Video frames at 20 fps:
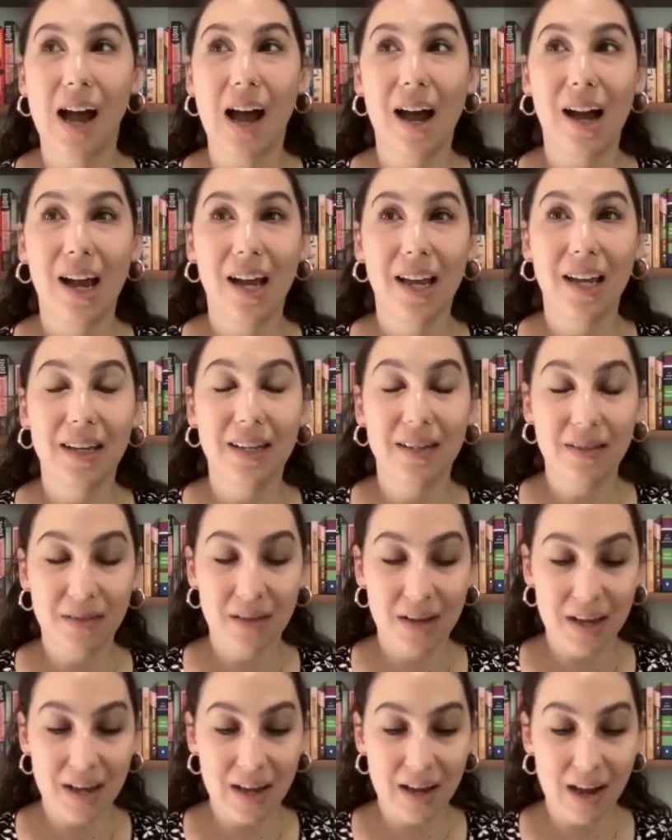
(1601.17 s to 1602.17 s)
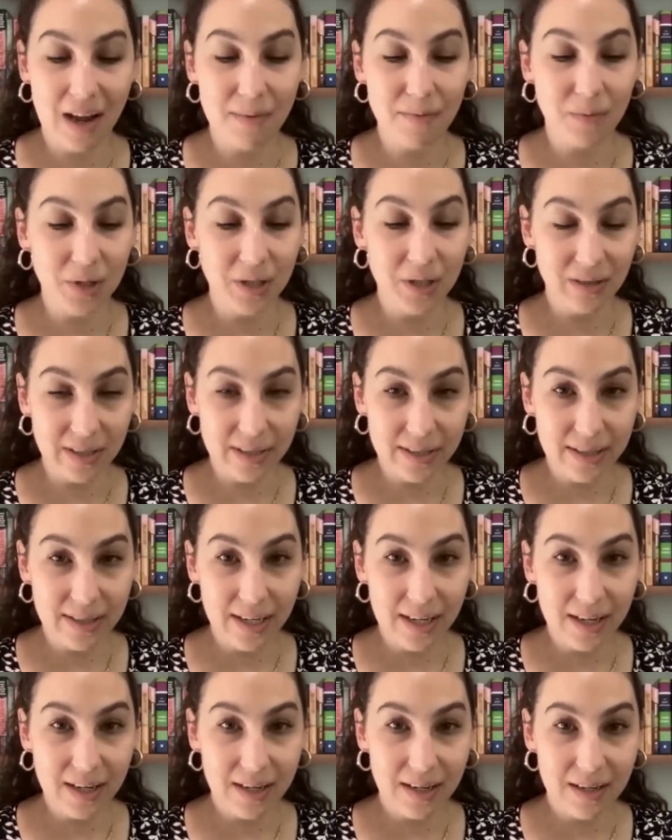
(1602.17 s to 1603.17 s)
I I'm
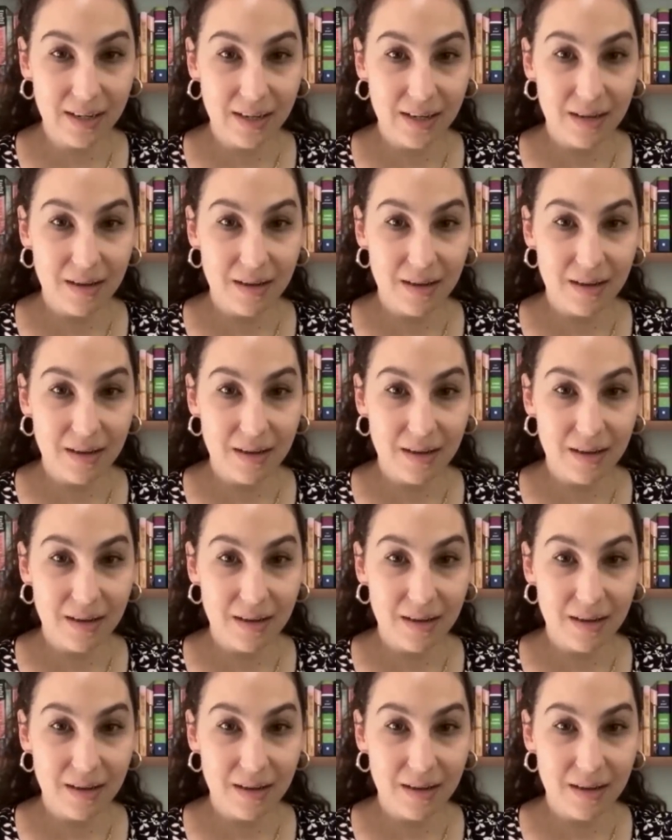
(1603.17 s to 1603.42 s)
realistic,